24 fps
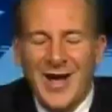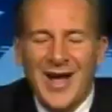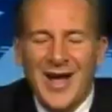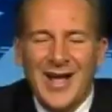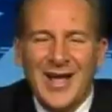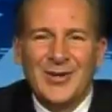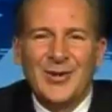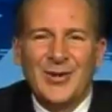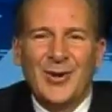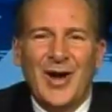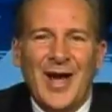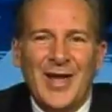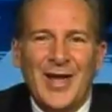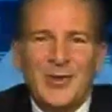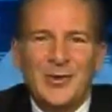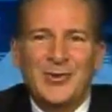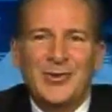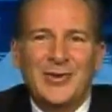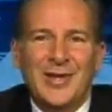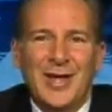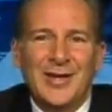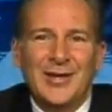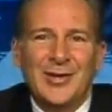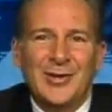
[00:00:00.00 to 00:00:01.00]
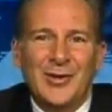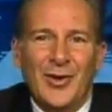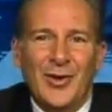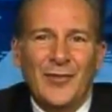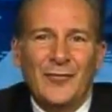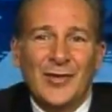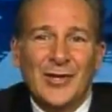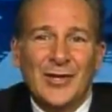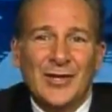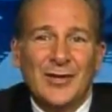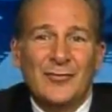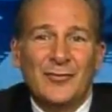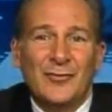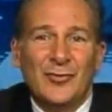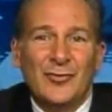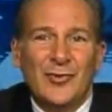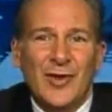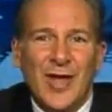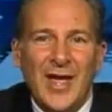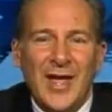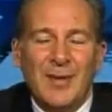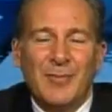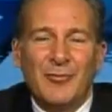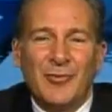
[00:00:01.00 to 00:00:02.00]
I don't have to give you
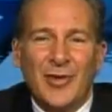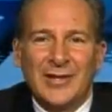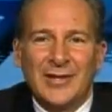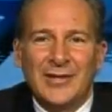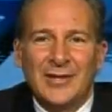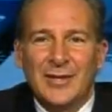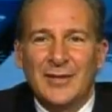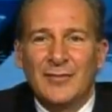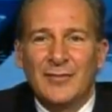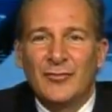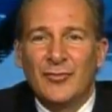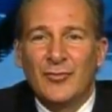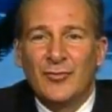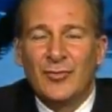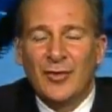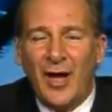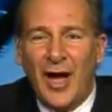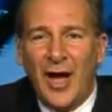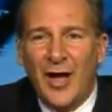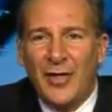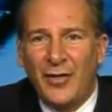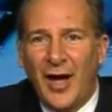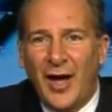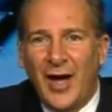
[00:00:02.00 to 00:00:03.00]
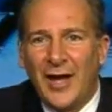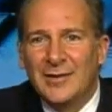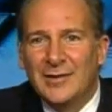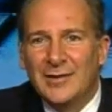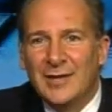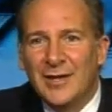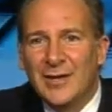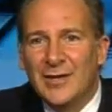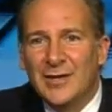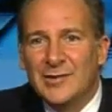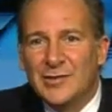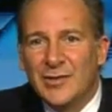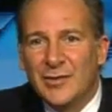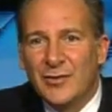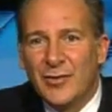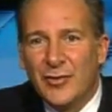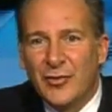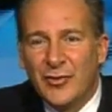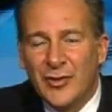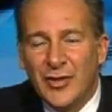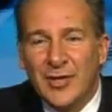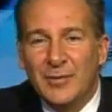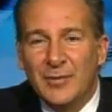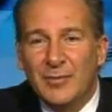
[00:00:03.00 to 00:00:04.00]
names. I can give you ideas and
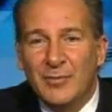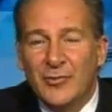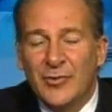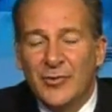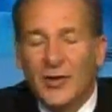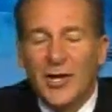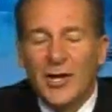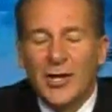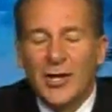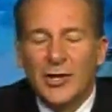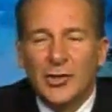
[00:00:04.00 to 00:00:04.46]
themes.